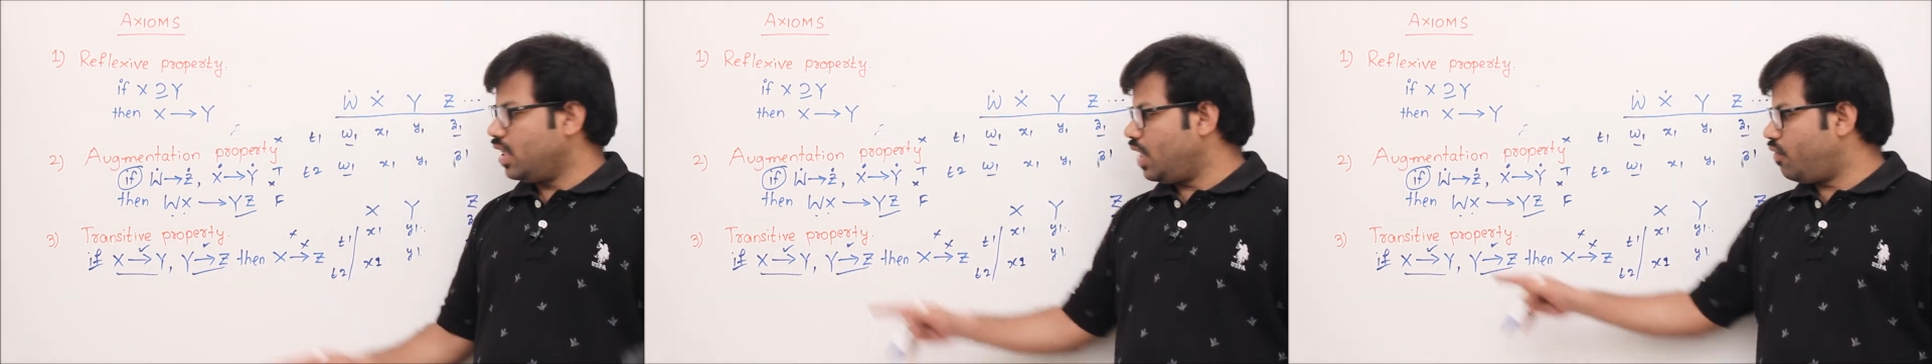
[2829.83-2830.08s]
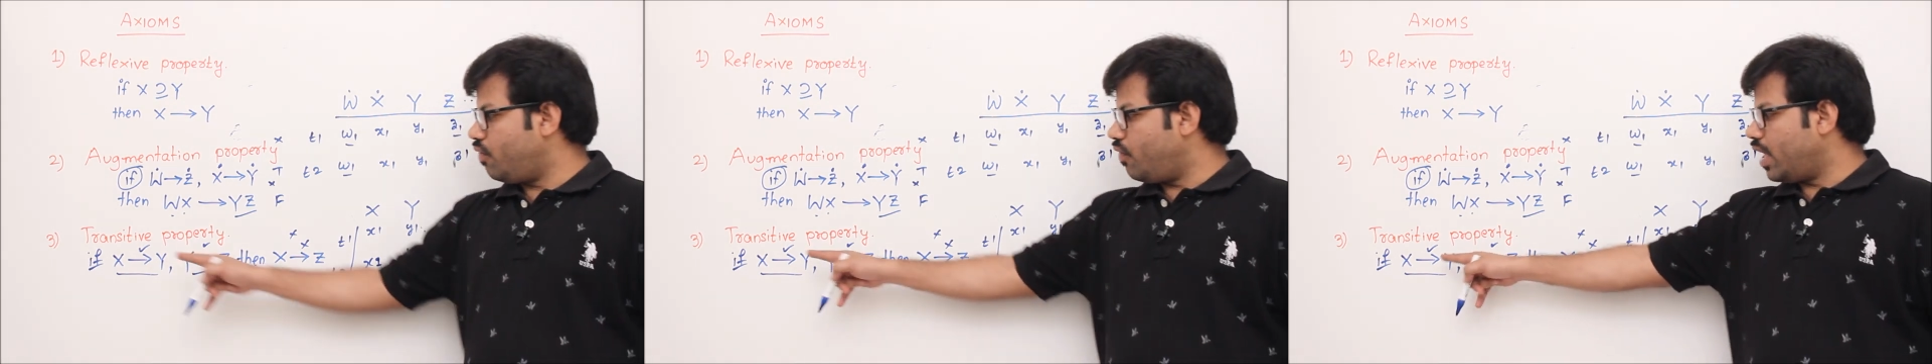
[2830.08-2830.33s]

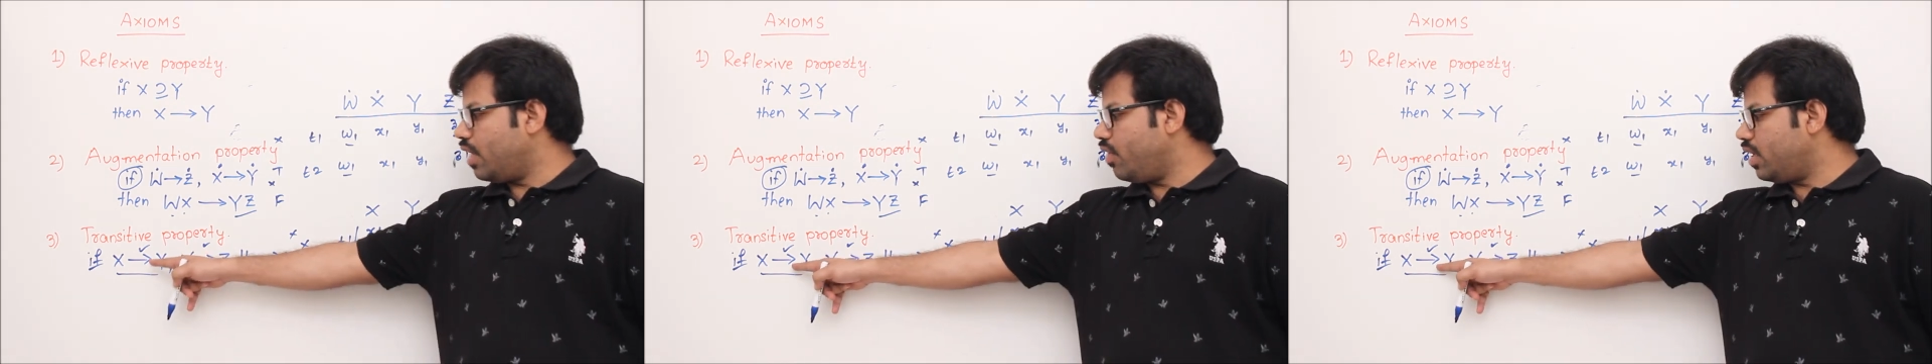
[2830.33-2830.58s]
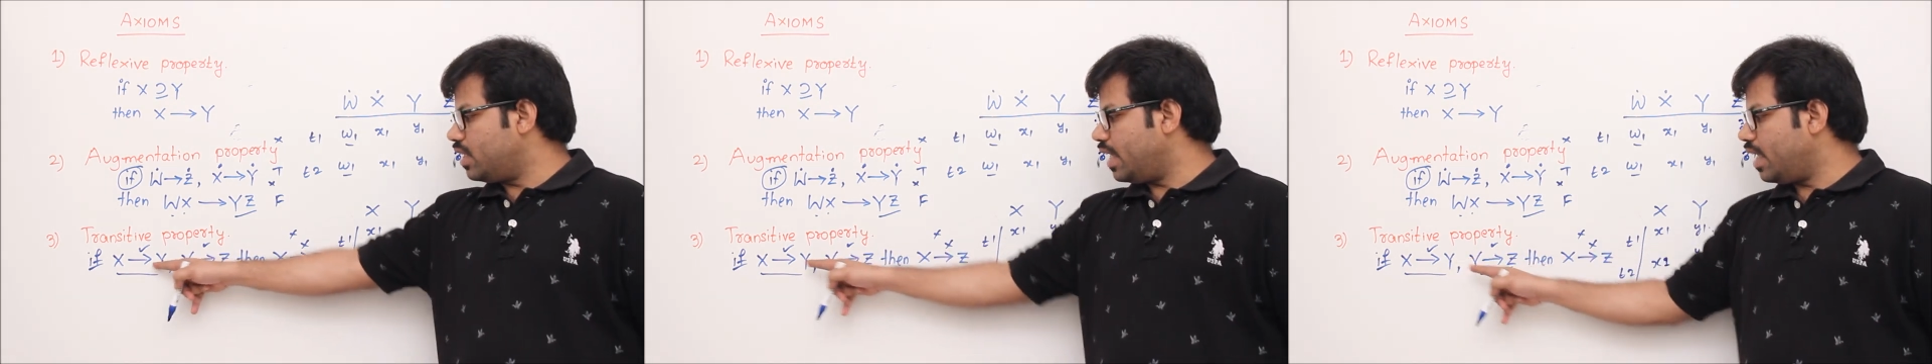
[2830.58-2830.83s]
If
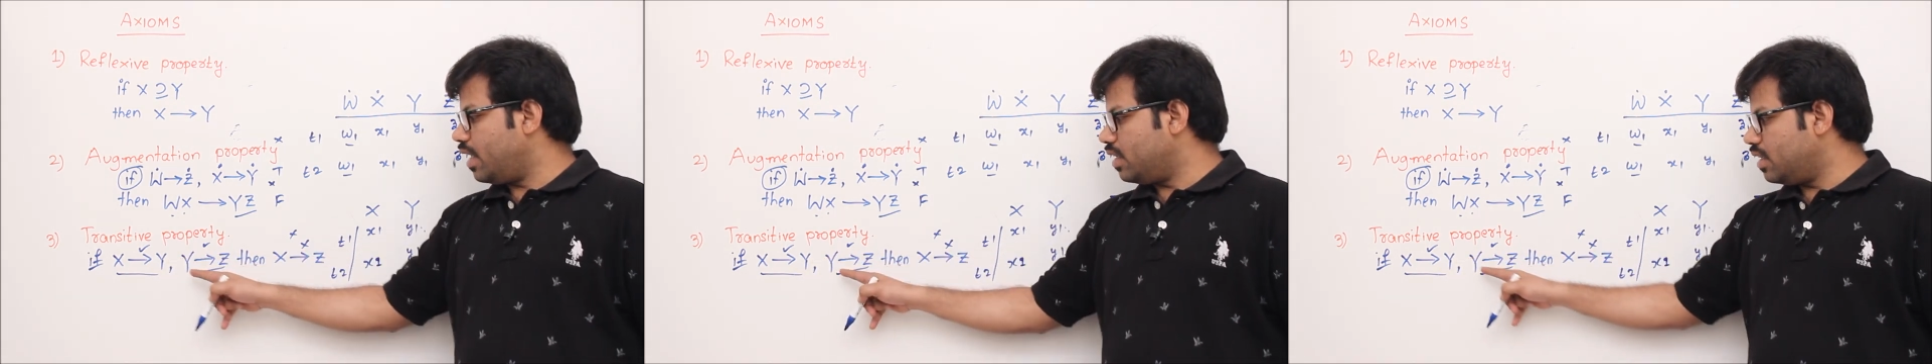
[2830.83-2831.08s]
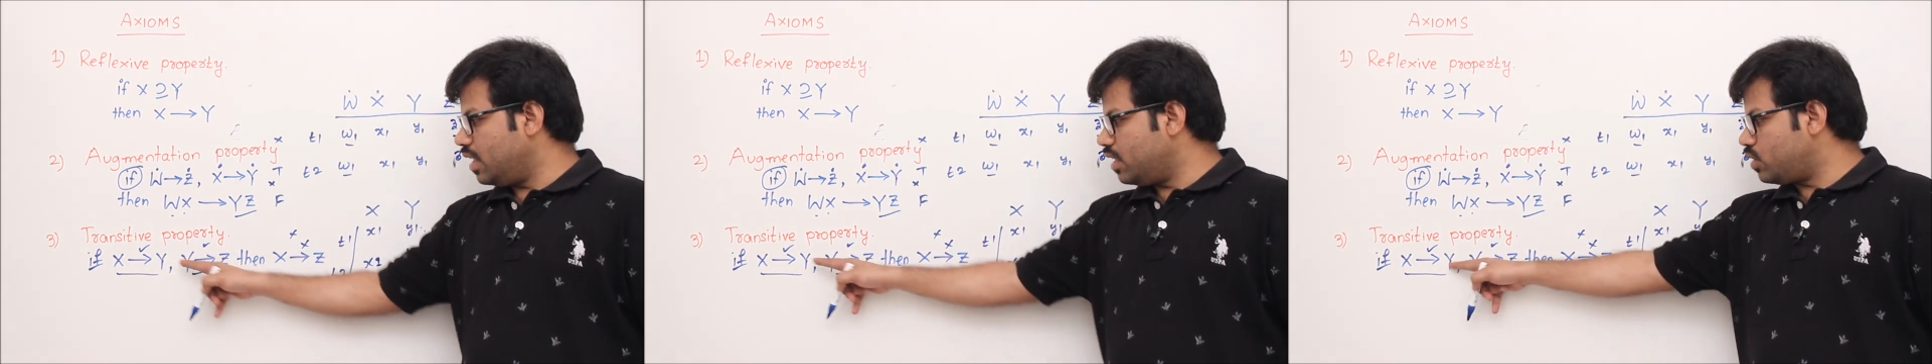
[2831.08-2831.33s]
whenever
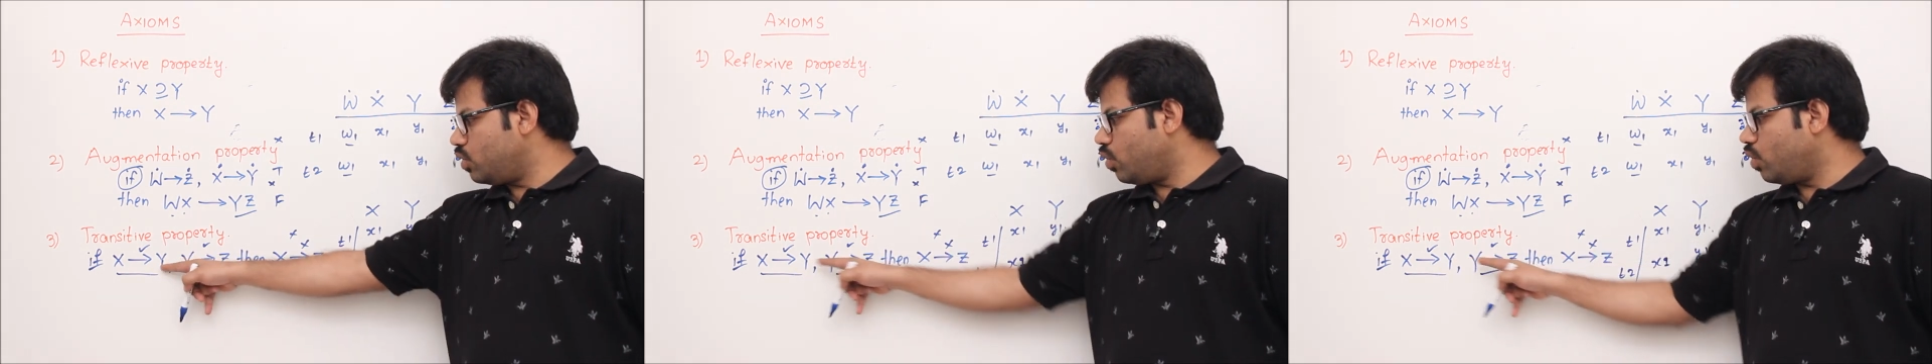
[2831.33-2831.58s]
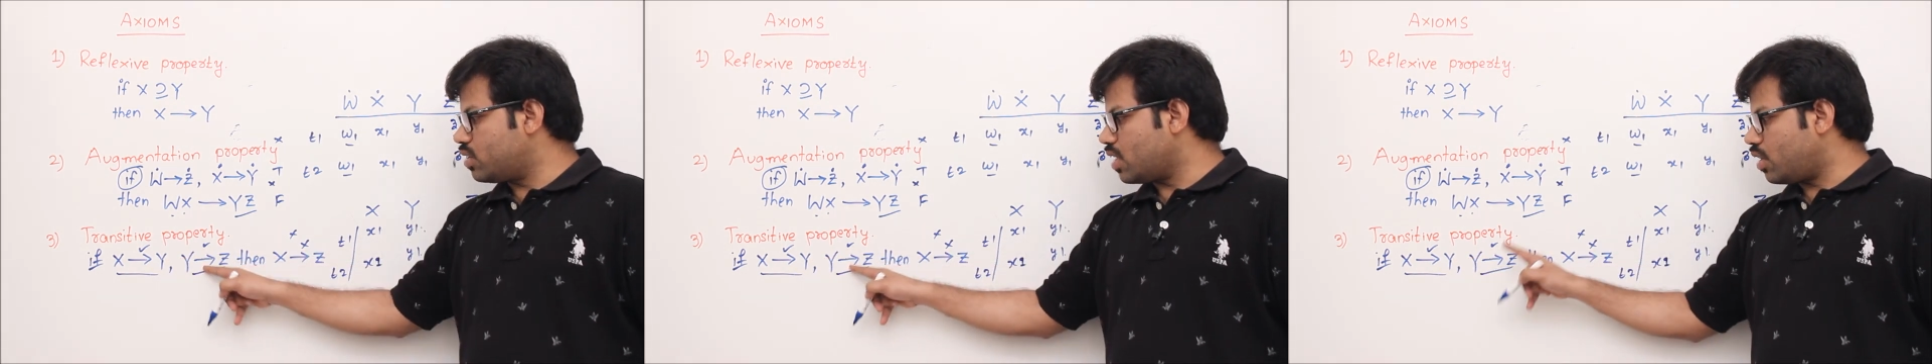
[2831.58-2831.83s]
these two
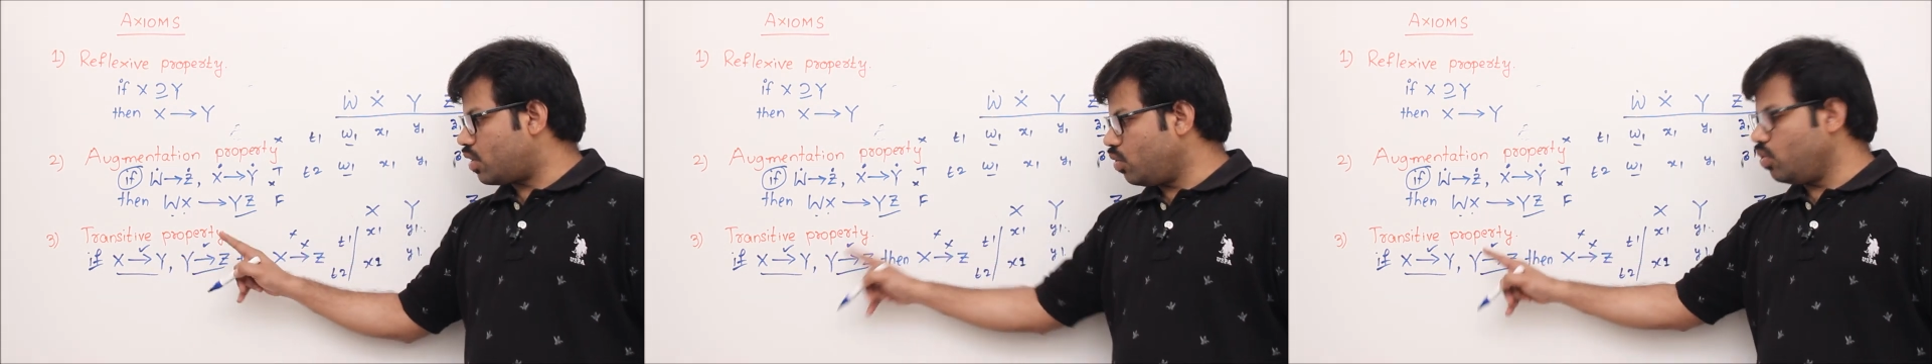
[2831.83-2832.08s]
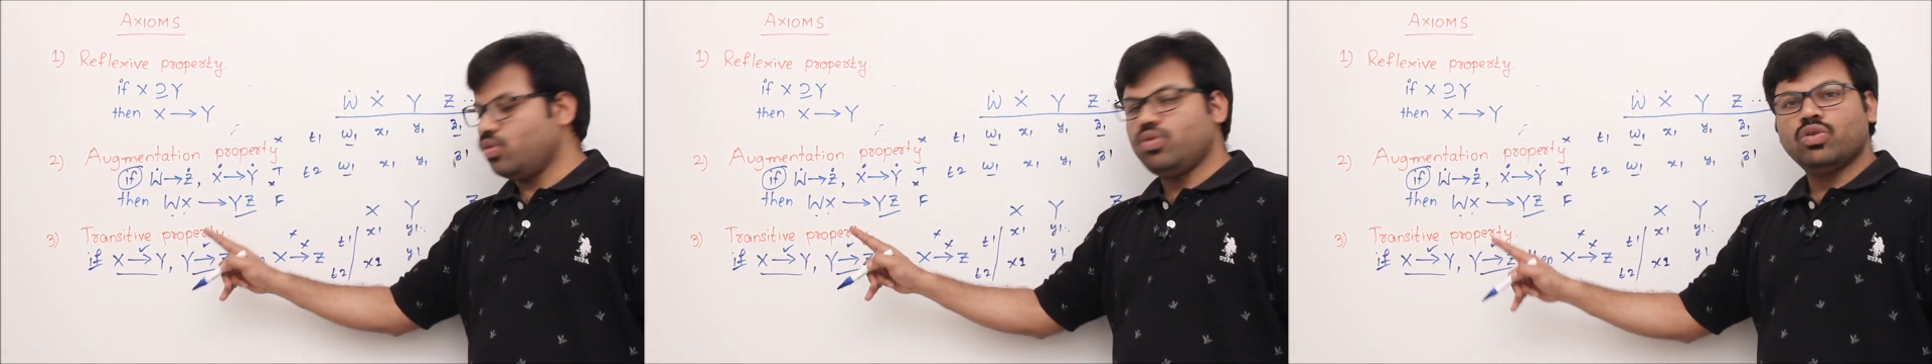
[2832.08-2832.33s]
rules are
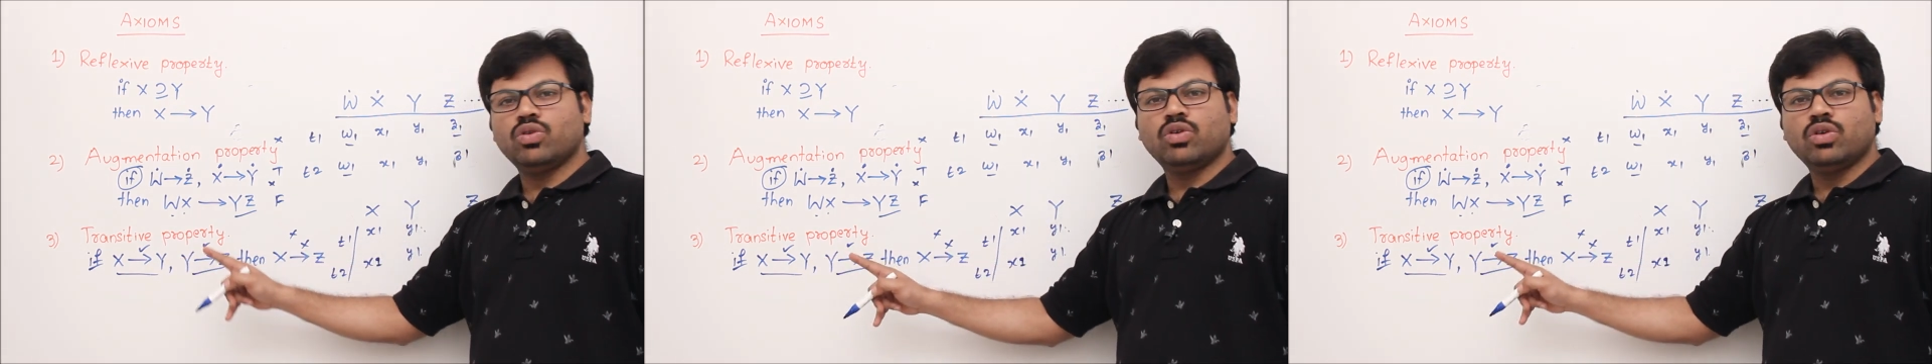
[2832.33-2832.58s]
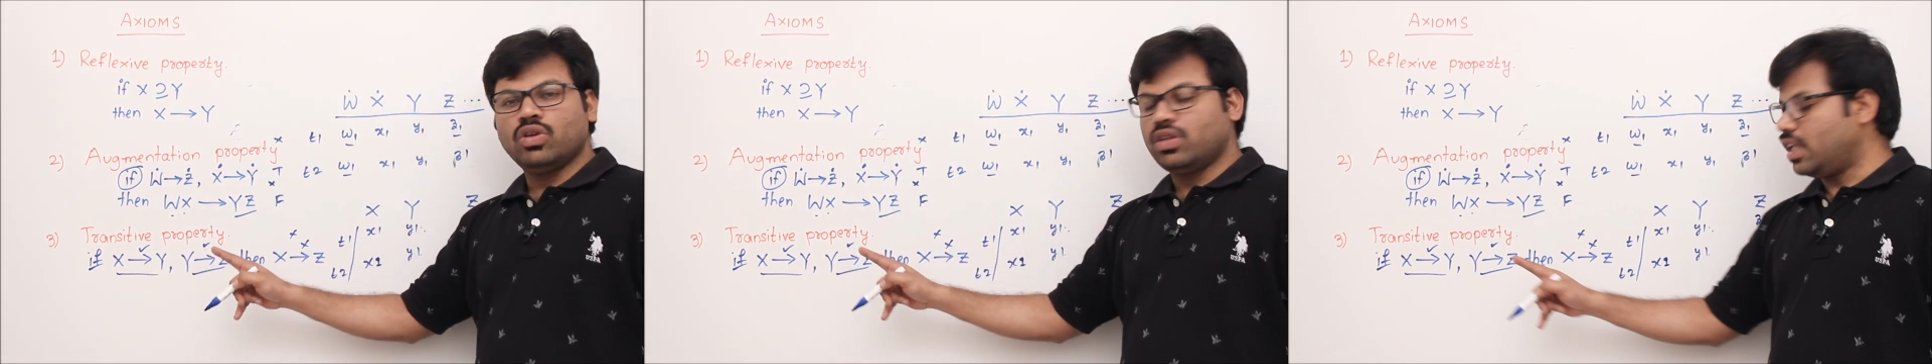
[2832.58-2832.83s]
true,
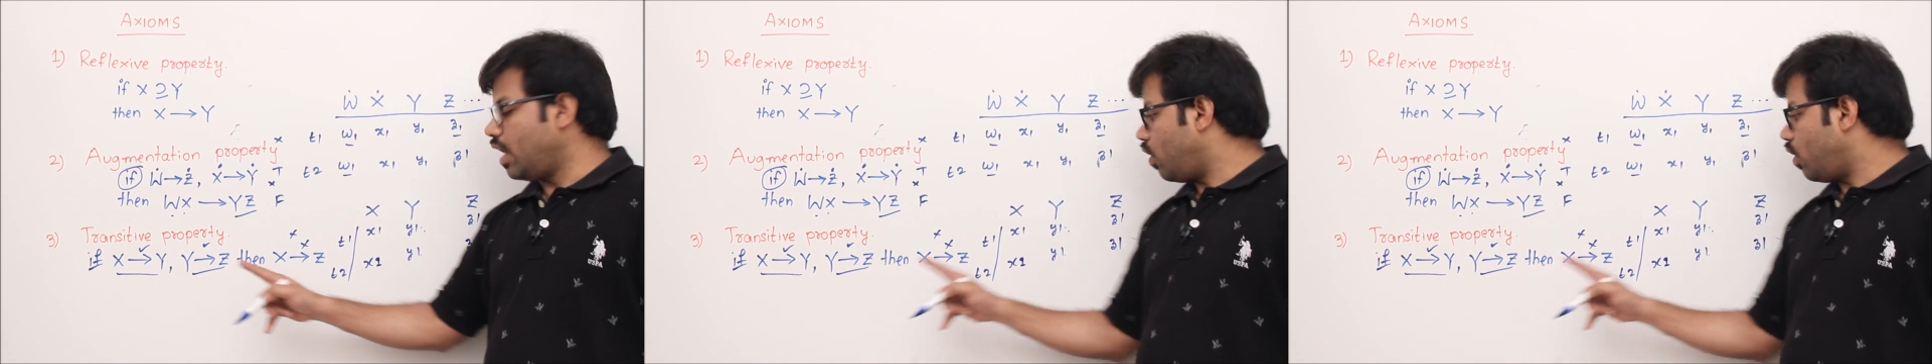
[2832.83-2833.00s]
then